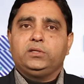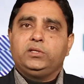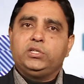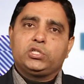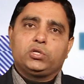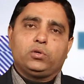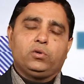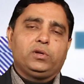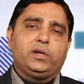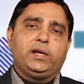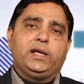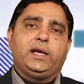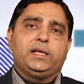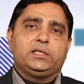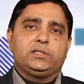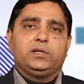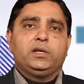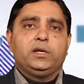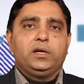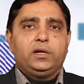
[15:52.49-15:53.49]
this scholar
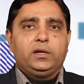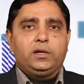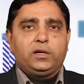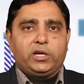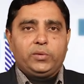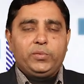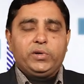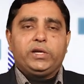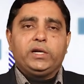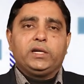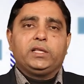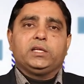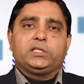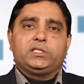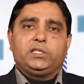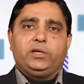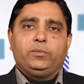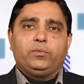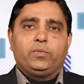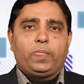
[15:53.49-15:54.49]
has committed the
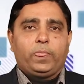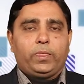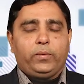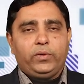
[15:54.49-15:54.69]
same,